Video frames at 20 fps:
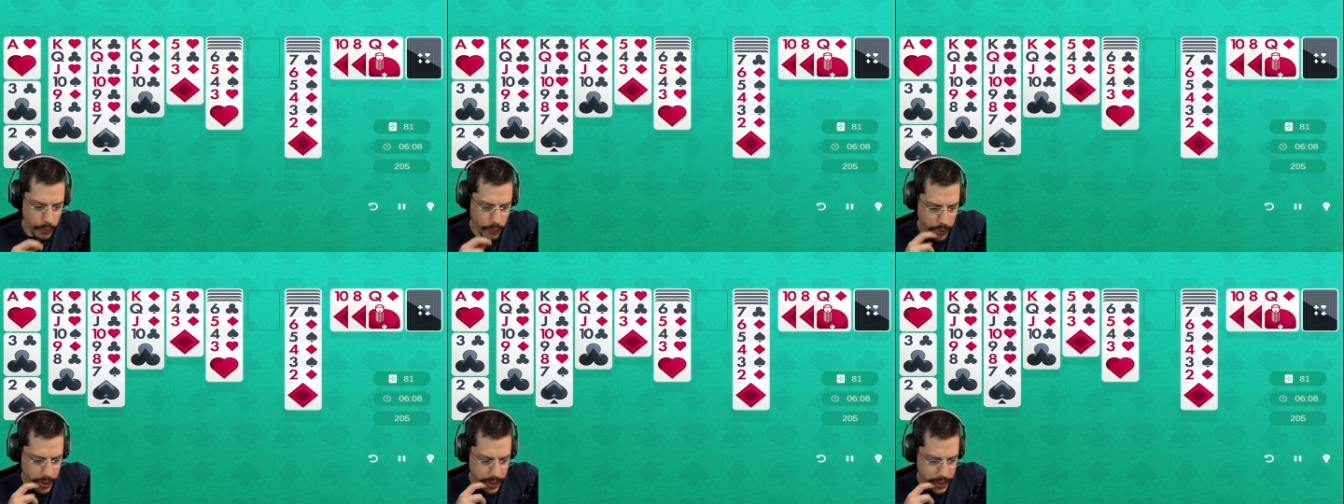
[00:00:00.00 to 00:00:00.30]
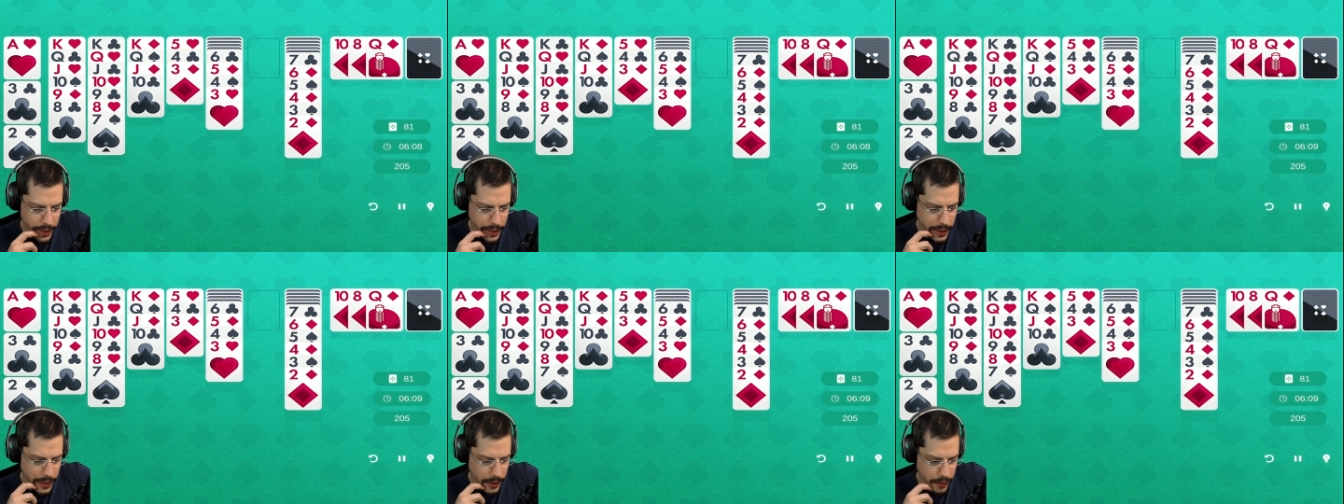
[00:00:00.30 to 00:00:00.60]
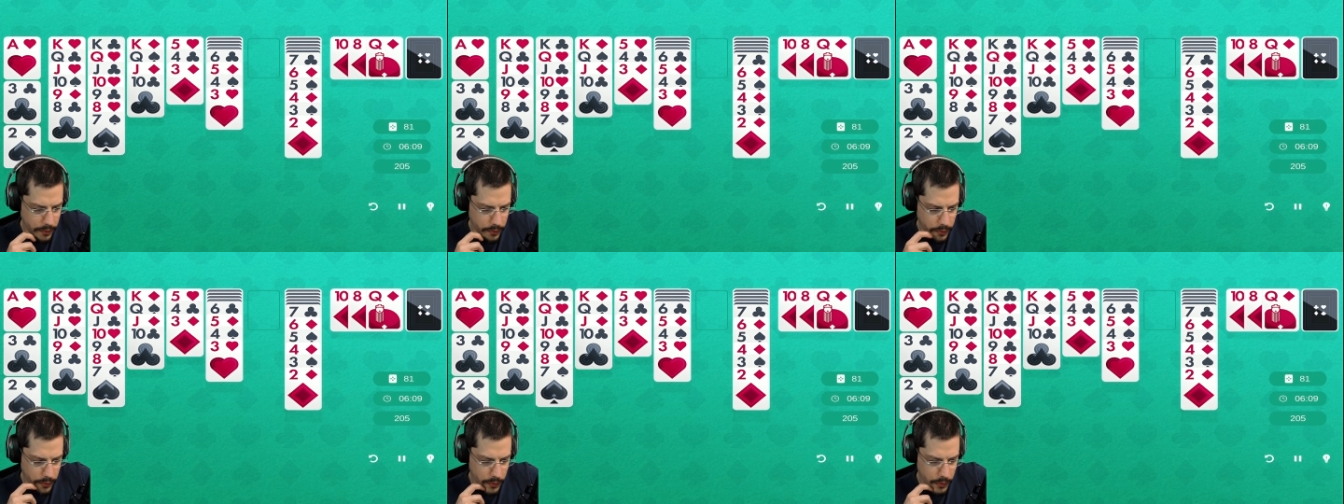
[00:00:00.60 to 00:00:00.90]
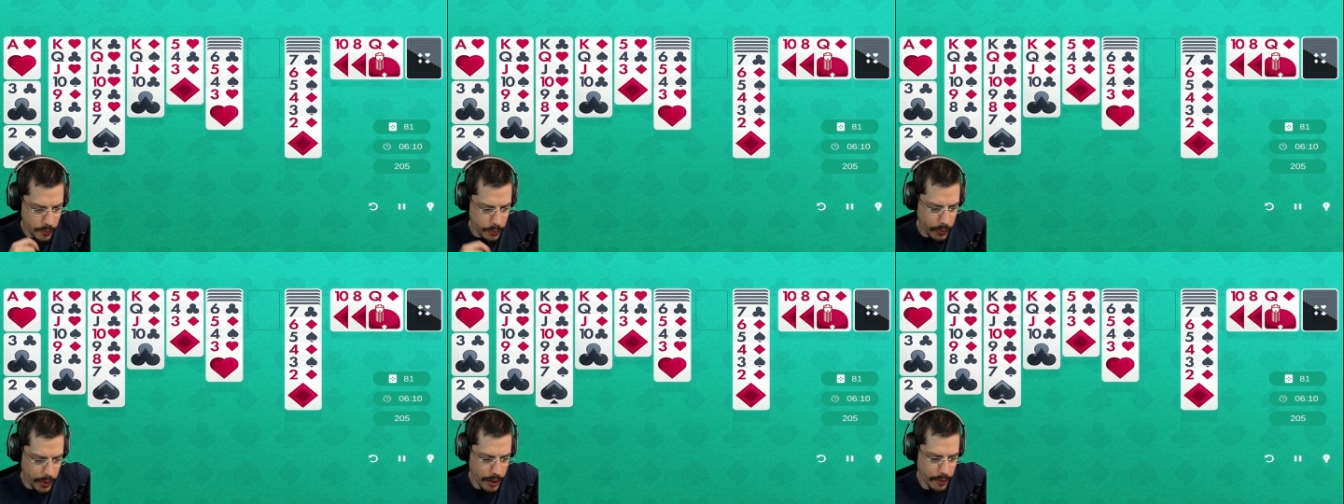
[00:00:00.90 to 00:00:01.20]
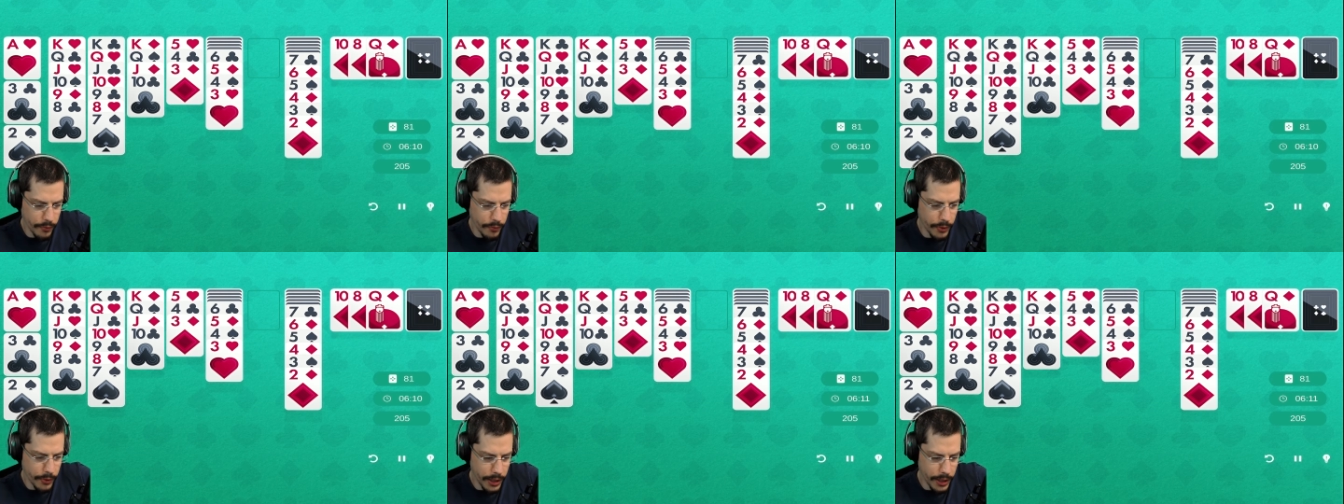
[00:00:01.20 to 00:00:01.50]
red 8. We have
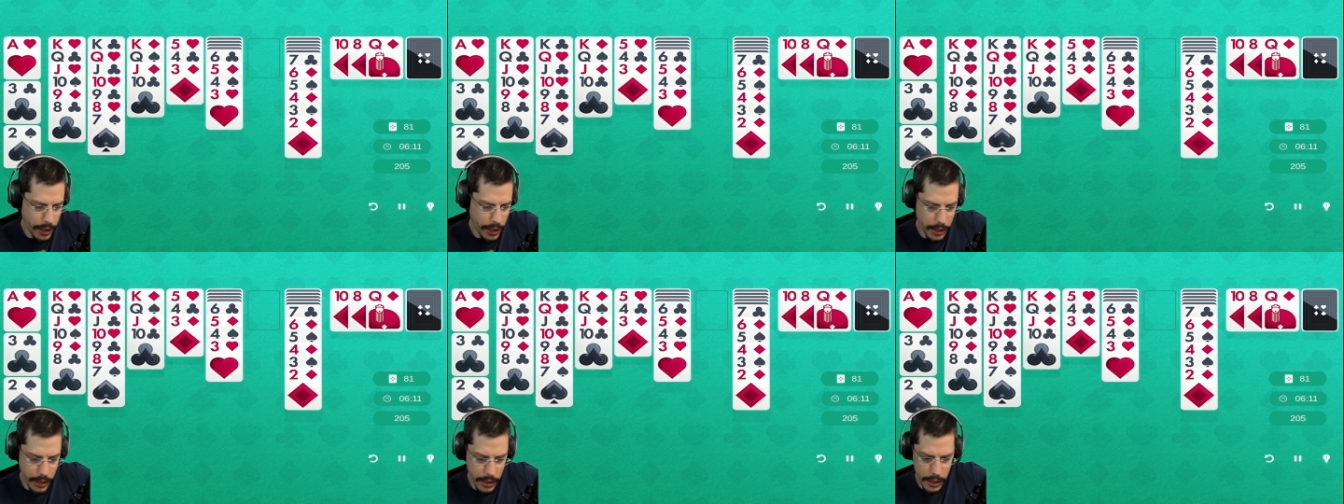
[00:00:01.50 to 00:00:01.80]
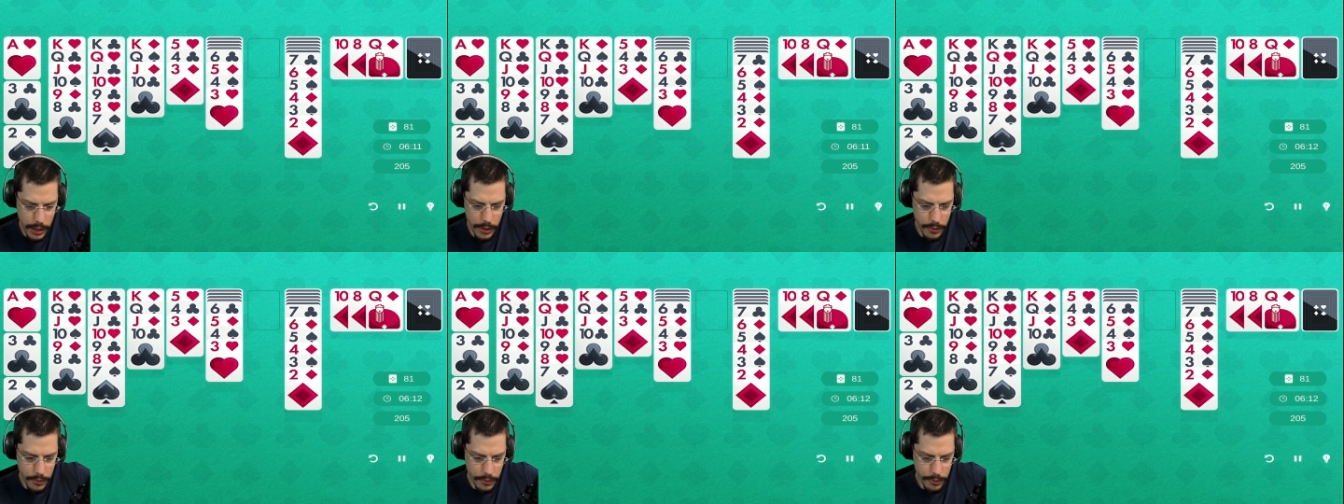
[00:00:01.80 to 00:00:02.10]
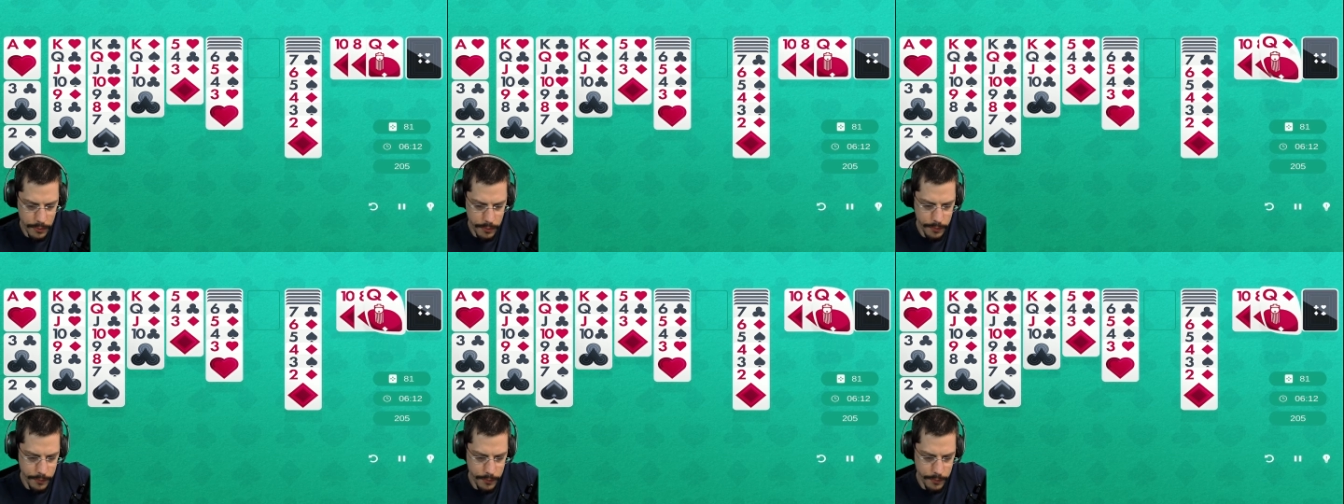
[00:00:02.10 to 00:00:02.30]
a red 8 here.